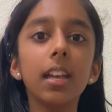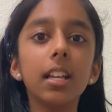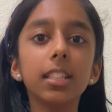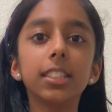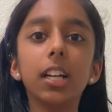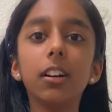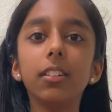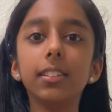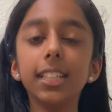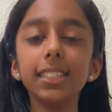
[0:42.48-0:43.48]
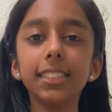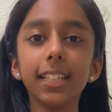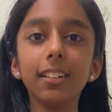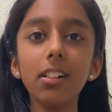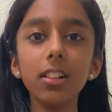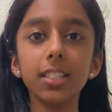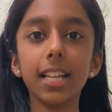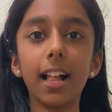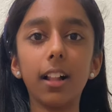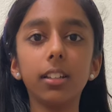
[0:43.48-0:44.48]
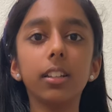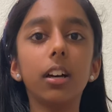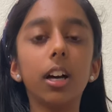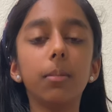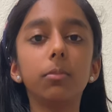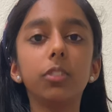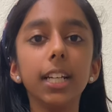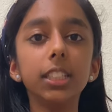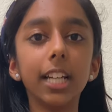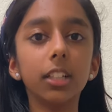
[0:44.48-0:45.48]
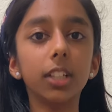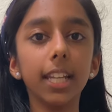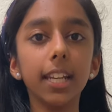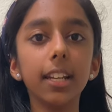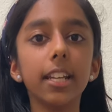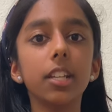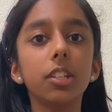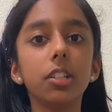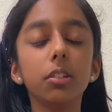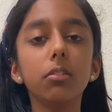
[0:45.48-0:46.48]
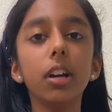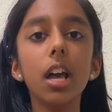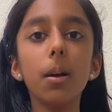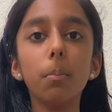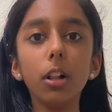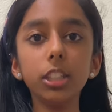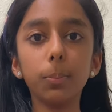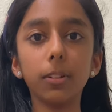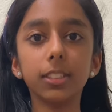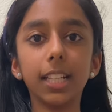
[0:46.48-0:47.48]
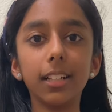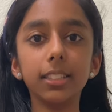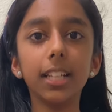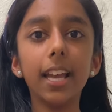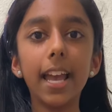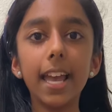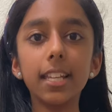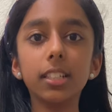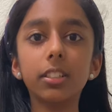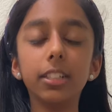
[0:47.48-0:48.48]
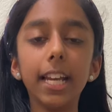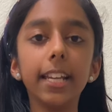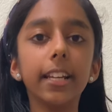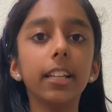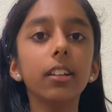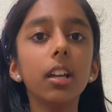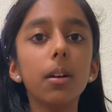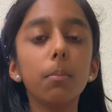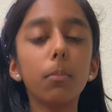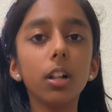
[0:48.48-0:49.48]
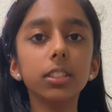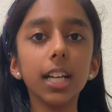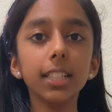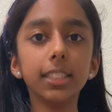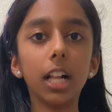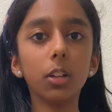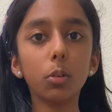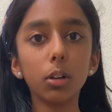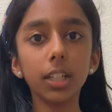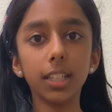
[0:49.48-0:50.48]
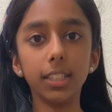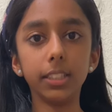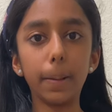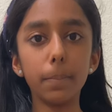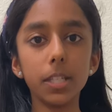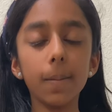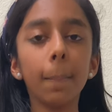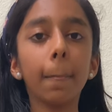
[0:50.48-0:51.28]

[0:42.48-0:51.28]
So this single-celled regenerated into multiple cells and created multi-celled organisms.